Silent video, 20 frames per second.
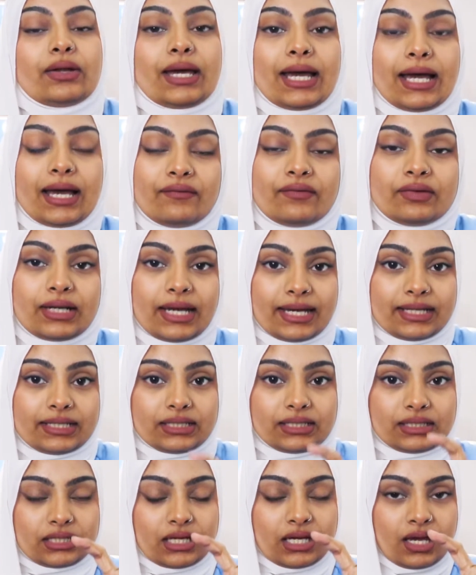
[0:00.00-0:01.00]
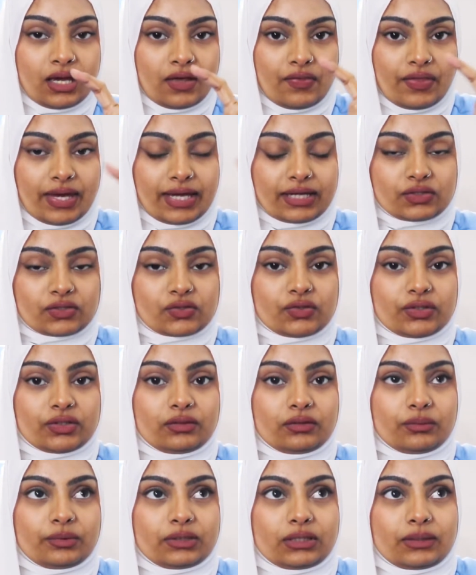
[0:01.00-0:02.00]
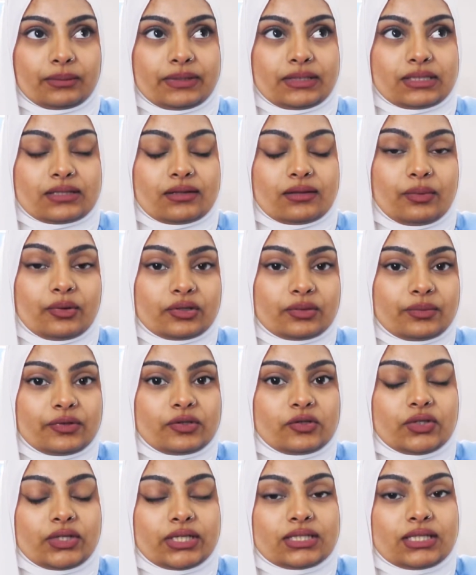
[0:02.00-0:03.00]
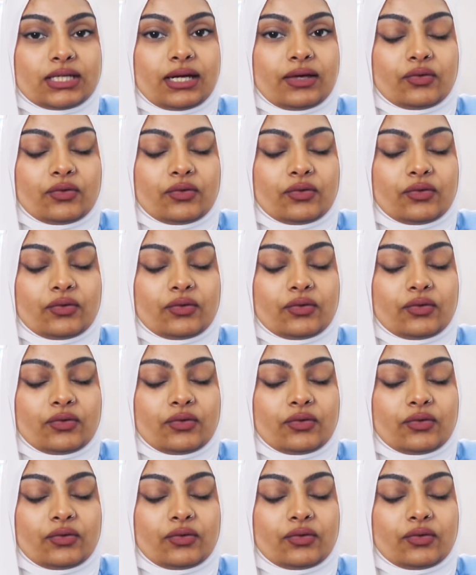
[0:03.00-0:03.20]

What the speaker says: I haven't added the extra dupatta piece at the bottom of the dress yet.